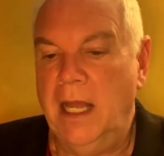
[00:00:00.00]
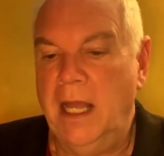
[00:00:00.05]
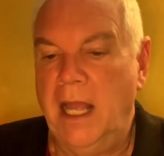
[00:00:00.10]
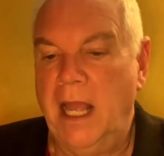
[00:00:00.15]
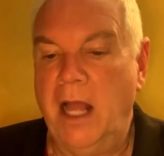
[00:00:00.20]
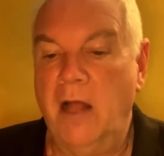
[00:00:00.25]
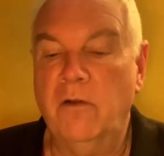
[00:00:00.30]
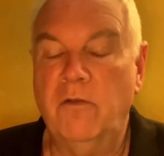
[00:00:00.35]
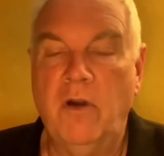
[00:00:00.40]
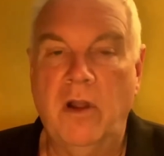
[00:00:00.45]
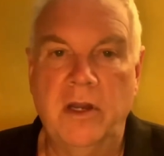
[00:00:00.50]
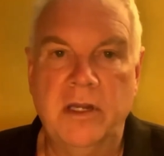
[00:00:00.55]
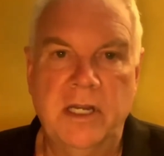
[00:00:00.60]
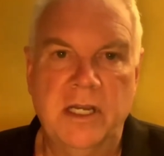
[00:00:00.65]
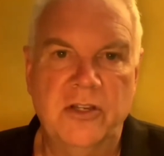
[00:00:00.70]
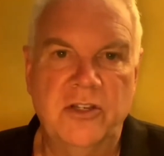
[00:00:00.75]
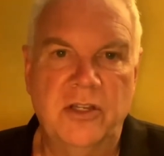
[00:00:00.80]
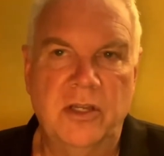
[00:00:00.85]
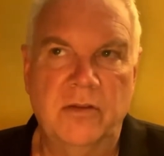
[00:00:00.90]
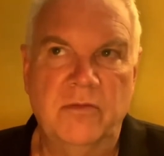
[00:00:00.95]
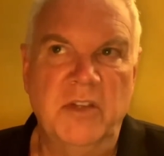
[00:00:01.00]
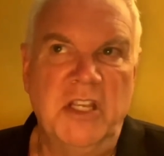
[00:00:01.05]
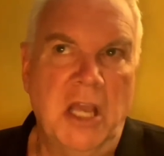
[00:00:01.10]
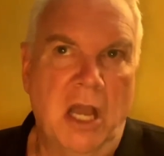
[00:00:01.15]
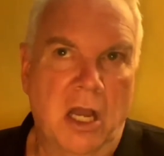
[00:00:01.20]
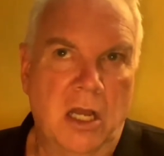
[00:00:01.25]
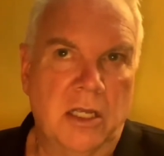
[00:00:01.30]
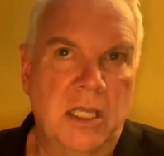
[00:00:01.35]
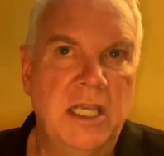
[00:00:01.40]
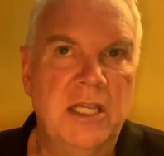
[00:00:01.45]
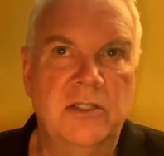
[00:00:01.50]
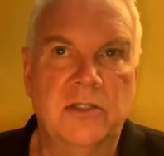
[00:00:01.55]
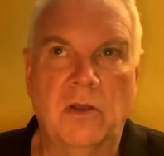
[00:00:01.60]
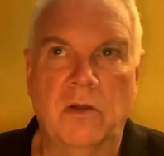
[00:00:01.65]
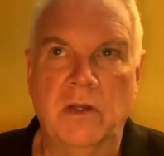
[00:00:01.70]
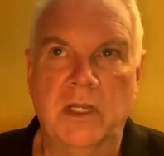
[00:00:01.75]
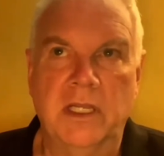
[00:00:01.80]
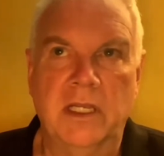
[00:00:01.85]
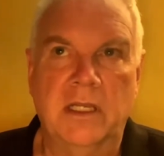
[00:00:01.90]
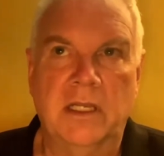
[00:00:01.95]
Elrond is young. He's
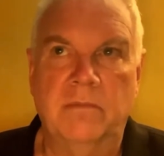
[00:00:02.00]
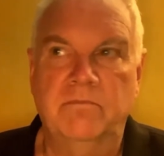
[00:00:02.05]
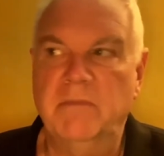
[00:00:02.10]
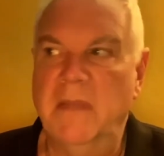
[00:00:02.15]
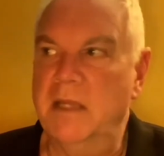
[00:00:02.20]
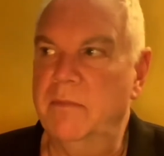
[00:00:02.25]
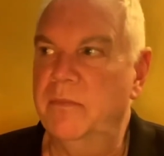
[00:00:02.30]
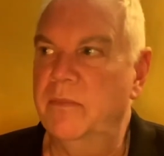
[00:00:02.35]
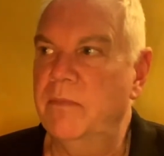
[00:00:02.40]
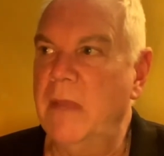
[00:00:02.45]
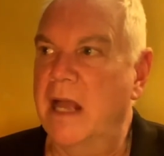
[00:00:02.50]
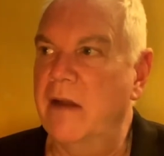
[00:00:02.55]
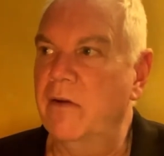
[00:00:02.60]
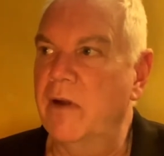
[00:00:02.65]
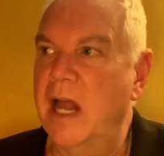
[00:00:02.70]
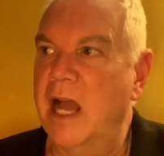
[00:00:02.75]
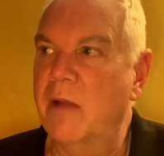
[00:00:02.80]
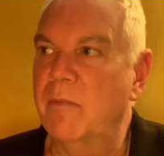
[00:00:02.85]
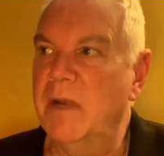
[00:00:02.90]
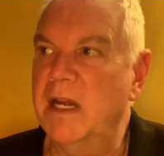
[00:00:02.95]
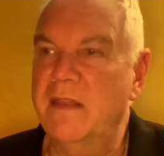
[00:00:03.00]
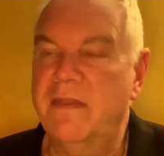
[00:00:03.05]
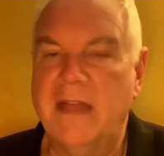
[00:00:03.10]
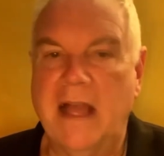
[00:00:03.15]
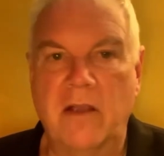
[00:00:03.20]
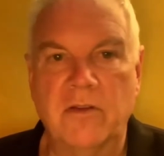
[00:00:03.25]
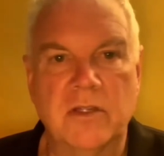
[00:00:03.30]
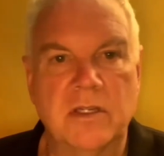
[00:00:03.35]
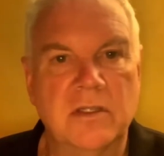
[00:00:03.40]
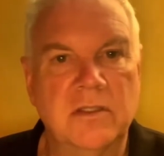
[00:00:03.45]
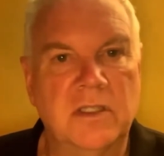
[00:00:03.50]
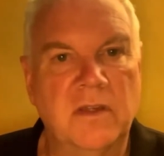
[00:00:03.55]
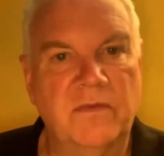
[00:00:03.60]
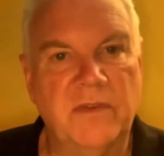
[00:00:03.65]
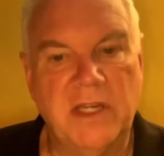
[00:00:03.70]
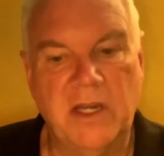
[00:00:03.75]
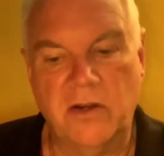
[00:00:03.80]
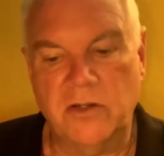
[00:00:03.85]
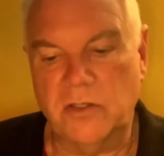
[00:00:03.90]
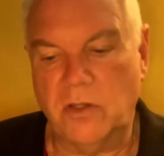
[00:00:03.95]
only, I don't know how many thousands of
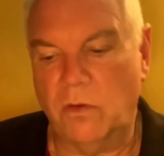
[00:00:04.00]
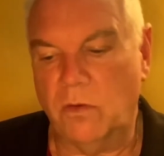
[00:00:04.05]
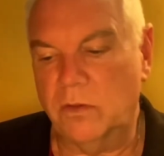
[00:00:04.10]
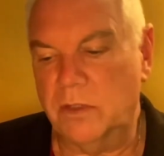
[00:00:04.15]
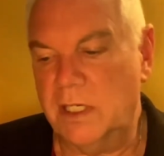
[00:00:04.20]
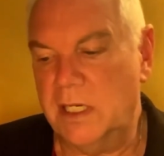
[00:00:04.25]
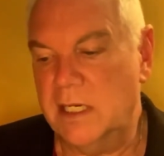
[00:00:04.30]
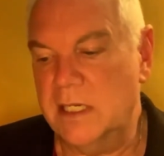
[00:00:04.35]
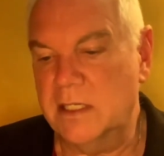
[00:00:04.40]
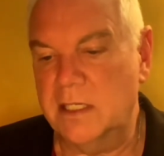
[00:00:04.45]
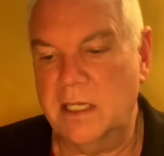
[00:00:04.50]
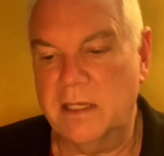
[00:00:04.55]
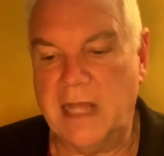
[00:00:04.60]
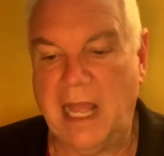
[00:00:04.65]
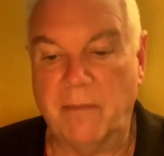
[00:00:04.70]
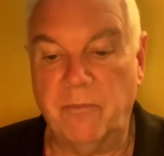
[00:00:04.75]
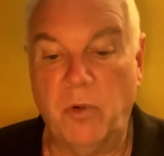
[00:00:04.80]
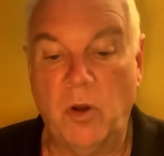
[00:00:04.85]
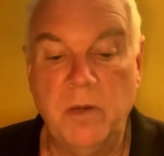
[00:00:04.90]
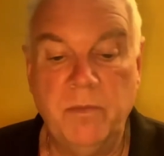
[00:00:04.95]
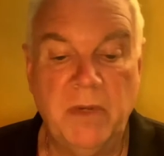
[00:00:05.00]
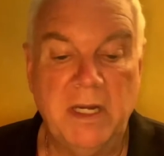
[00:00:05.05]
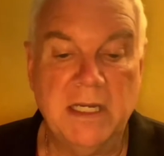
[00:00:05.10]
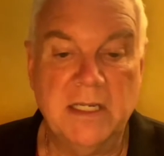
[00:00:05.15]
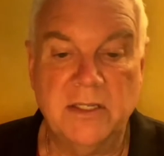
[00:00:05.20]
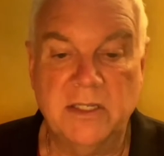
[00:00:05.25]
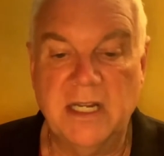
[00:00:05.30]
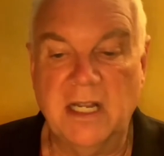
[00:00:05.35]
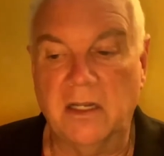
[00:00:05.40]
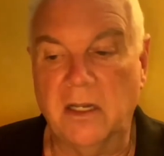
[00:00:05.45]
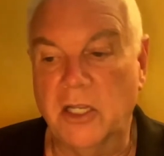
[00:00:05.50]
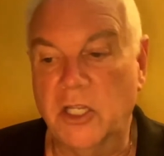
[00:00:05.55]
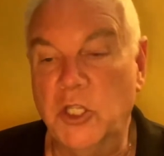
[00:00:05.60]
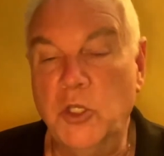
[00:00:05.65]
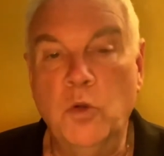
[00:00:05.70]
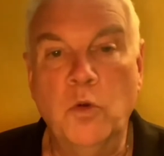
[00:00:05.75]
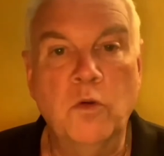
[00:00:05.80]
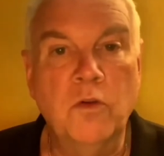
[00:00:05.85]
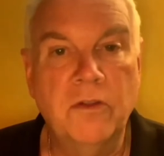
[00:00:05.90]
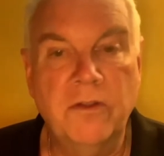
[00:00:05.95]
years old he is at that point, but he's still a
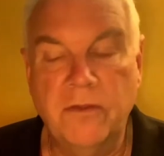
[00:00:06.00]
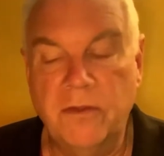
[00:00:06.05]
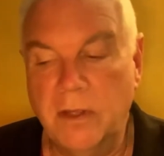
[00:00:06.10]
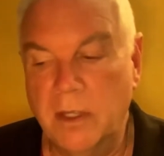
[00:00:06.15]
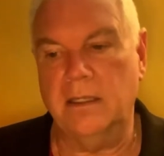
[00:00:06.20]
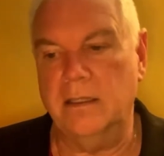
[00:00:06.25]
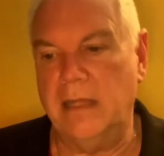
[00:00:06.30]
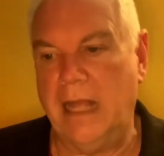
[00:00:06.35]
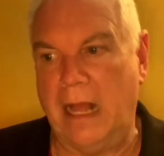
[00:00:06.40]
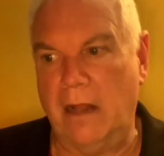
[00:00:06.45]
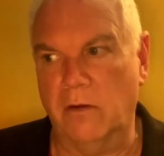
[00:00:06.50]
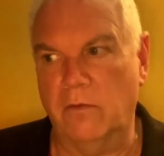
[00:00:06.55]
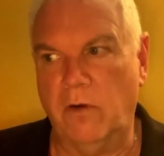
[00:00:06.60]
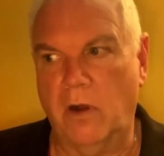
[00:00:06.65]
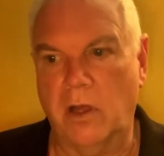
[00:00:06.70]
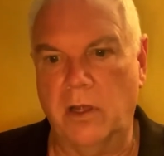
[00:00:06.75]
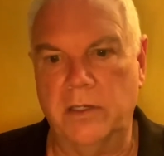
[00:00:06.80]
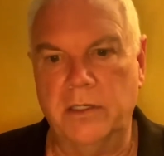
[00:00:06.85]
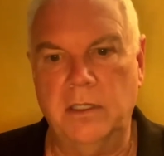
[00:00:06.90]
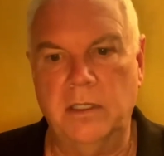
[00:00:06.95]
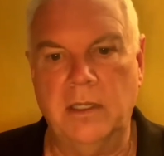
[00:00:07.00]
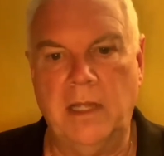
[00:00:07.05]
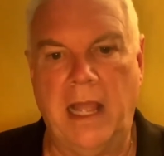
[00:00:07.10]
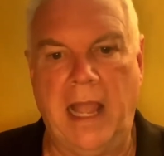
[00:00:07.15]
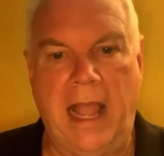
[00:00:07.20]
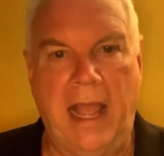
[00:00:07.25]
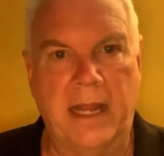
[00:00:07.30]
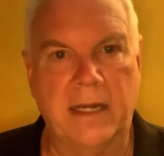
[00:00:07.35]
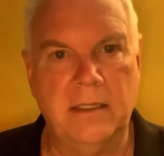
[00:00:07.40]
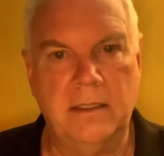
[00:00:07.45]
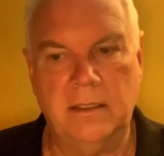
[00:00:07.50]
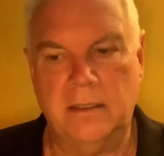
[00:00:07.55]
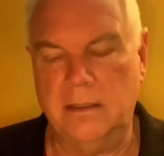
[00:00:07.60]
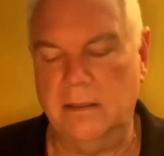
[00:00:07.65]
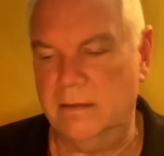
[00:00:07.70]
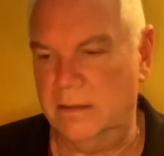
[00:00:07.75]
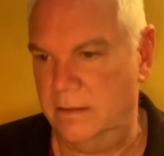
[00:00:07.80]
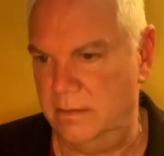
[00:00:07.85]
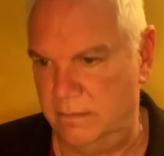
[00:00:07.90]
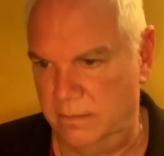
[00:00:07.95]
youth. Elrond and
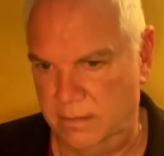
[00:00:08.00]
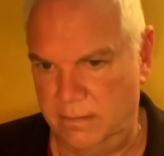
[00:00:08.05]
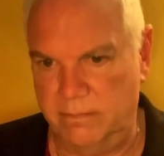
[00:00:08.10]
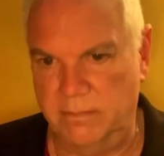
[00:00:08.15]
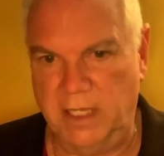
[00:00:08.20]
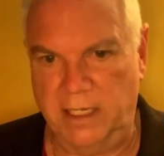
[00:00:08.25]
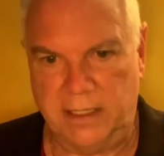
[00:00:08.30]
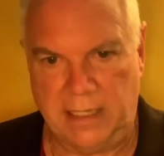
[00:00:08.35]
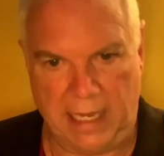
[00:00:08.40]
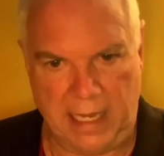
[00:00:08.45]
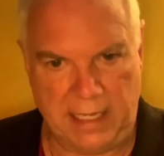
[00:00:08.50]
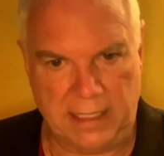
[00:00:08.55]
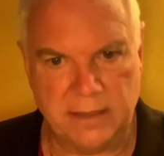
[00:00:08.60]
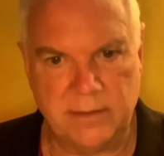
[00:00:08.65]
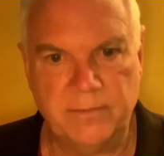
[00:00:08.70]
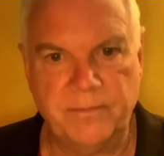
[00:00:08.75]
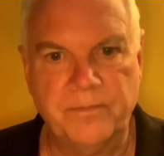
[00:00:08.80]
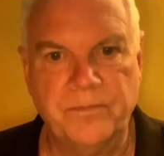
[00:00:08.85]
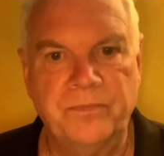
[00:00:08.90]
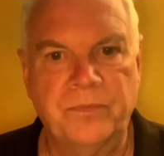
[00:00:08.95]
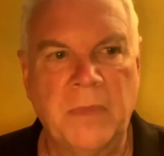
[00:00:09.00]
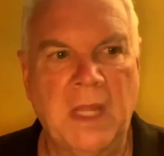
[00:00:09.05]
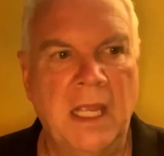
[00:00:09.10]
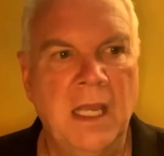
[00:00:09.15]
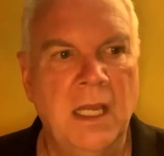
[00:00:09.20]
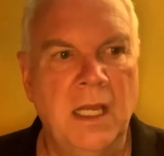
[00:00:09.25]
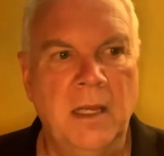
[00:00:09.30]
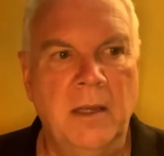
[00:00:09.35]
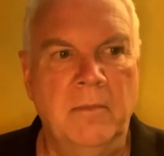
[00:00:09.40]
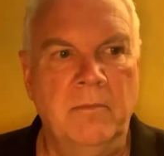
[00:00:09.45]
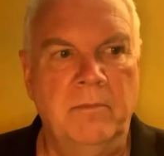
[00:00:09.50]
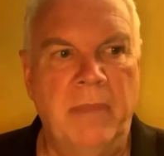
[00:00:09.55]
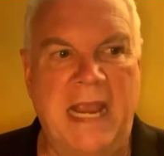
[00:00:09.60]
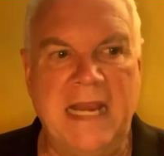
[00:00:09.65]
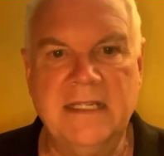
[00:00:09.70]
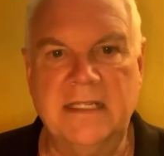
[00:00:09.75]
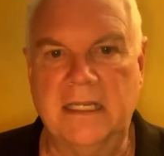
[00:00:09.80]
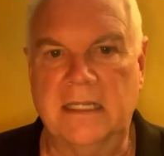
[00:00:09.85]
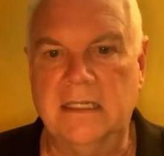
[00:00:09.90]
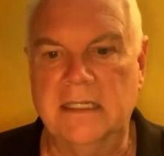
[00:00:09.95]
the king
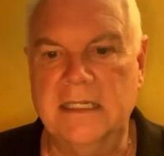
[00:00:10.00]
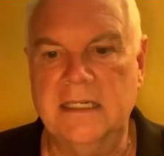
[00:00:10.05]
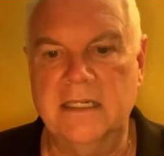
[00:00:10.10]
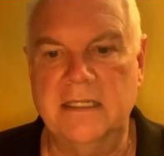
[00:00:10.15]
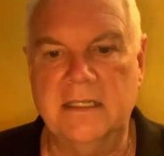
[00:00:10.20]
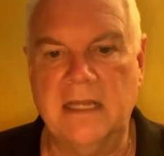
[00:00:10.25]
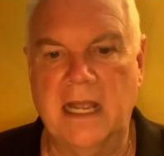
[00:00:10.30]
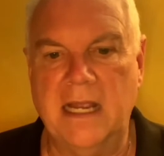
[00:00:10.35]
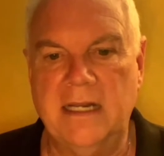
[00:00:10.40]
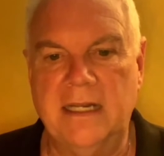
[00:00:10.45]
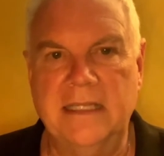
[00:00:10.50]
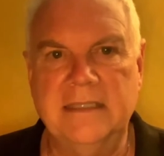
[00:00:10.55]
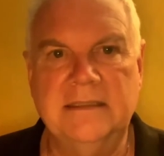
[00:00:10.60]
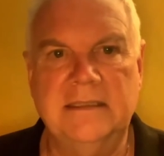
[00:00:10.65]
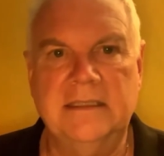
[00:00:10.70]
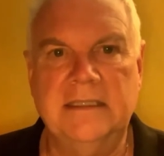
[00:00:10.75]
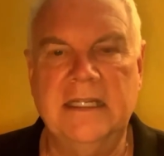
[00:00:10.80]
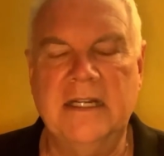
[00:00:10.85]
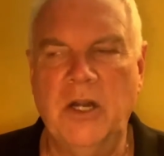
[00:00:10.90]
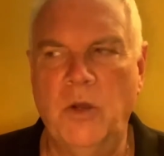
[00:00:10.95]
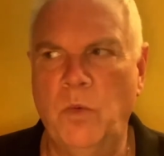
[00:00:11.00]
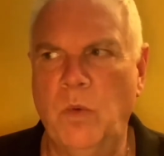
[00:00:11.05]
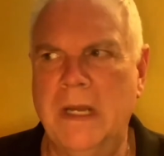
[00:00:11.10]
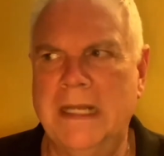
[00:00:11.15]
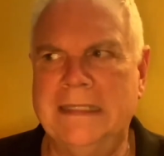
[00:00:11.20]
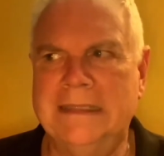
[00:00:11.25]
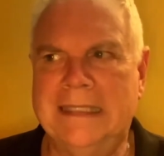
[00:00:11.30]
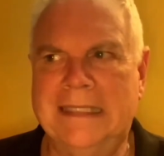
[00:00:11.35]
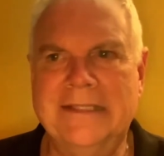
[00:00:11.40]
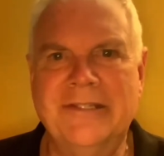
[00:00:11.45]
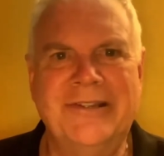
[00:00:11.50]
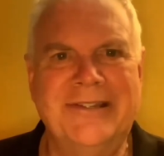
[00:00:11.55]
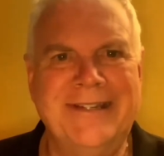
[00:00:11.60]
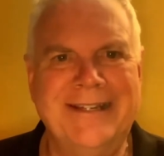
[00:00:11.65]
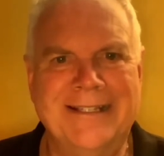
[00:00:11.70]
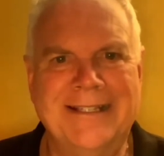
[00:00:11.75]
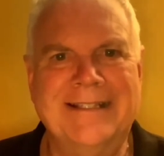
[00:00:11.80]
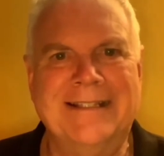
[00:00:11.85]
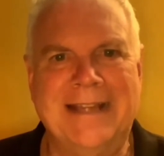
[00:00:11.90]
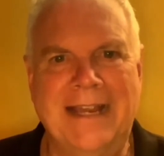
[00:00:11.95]
basically decide, let's, you know what, let's
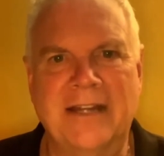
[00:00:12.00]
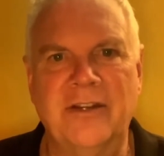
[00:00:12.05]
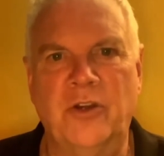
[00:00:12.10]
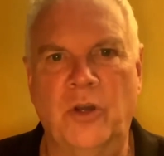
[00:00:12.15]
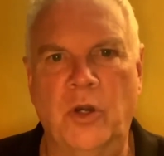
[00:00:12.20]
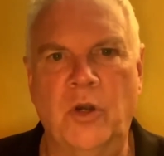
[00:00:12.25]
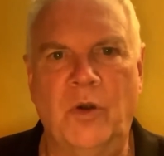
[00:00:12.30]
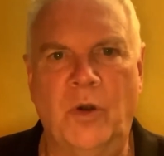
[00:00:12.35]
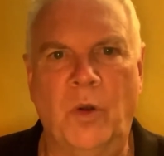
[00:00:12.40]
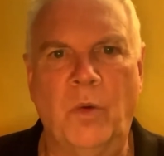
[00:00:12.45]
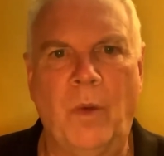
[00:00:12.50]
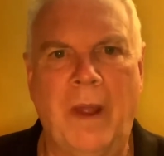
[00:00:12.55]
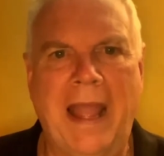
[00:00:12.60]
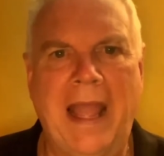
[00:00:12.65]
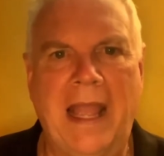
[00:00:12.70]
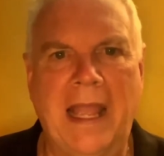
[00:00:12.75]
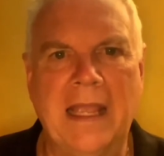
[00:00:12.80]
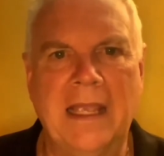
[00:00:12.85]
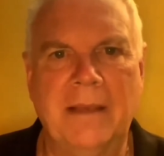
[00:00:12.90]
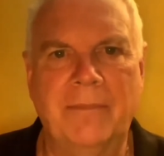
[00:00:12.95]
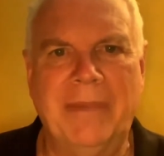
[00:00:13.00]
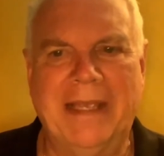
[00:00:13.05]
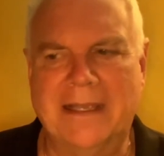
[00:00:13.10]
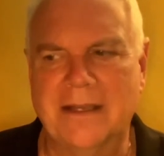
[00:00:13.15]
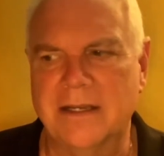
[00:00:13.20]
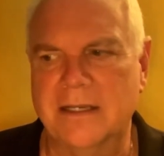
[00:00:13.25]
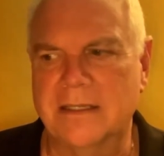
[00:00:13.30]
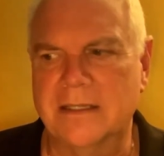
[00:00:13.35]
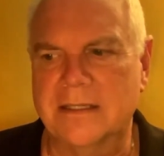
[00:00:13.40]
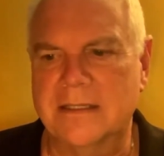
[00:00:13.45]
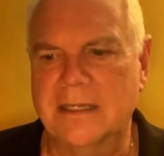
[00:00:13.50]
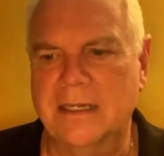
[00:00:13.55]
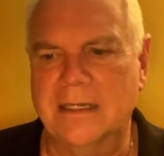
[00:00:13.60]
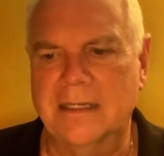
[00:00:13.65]
just send her away, because